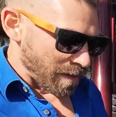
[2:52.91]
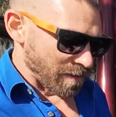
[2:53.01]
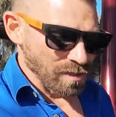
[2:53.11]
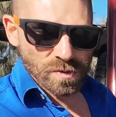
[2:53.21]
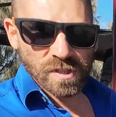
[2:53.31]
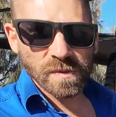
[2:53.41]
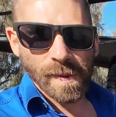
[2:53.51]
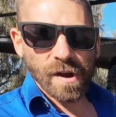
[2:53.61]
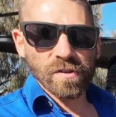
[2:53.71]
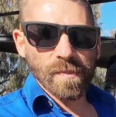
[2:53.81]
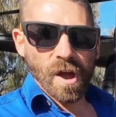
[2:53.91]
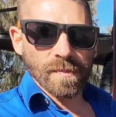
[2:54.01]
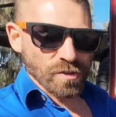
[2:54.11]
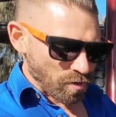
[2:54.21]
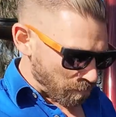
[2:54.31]
This was a spare of the
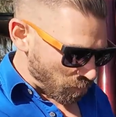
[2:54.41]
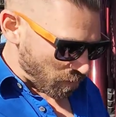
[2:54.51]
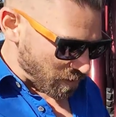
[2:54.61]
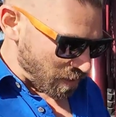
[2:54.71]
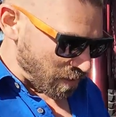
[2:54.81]
moment trip that we did,